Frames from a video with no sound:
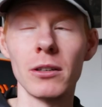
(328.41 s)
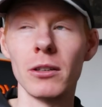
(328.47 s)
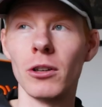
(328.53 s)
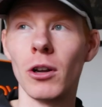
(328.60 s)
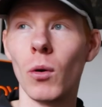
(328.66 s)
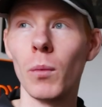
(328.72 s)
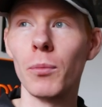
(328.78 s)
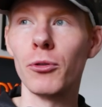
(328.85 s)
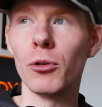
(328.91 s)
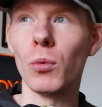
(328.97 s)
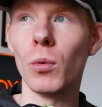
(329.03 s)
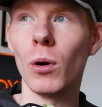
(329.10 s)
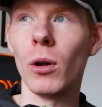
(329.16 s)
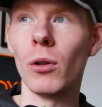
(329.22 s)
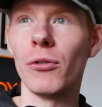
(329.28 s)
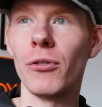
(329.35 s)
you know, up
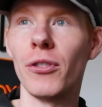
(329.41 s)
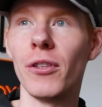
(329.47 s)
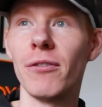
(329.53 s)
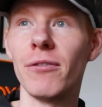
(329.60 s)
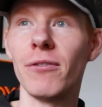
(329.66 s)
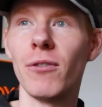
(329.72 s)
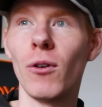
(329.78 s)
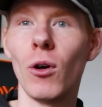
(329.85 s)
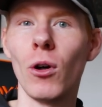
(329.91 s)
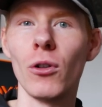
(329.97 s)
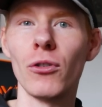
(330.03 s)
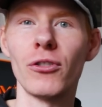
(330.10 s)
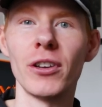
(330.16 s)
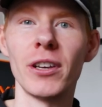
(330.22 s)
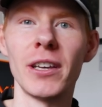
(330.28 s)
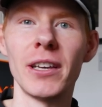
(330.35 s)
towards the
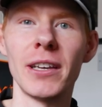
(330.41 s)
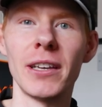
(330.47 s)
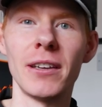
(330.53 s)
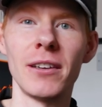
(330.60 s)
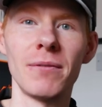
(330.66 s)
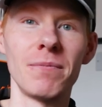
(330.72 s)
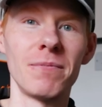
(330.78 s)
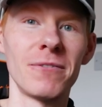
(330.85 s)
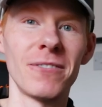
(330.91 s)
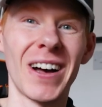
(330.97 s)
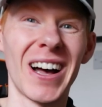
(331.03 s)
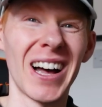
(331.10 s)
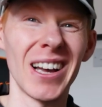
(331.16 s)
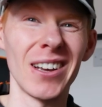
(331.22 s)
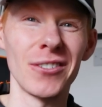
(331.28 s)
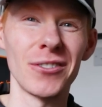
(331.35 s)

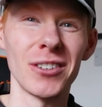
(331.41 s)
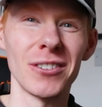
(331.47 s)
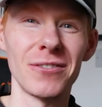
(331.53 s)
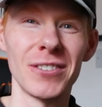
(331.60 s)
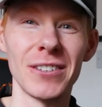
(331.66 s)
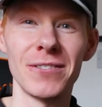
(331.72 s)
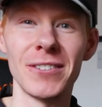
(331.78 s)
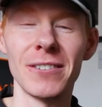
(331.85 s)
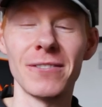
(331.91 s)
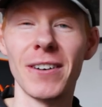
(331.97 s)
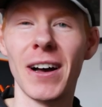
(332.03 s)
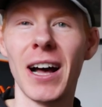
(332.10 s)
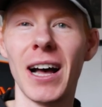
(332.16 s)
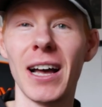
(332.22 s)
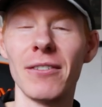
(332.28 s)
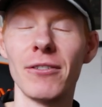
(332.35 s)
45 to
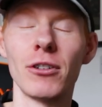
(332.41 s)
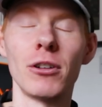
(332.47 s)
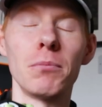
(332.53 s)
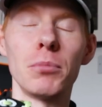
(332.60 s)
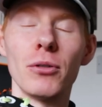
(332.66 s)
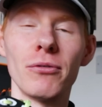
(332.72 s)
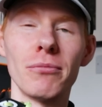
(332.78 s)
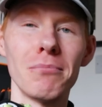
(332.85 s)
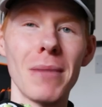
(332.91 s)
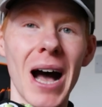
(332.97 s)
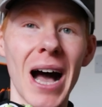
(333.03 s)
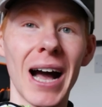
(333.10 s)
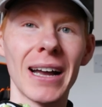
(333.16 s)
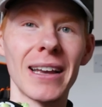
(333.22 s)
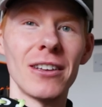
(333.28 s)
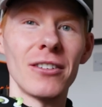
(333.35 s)
55 and above
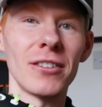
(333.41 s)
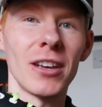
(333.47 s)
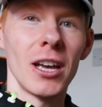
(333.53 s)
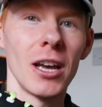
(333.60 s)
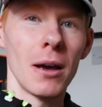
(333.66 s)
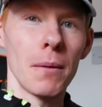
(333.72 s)
mark is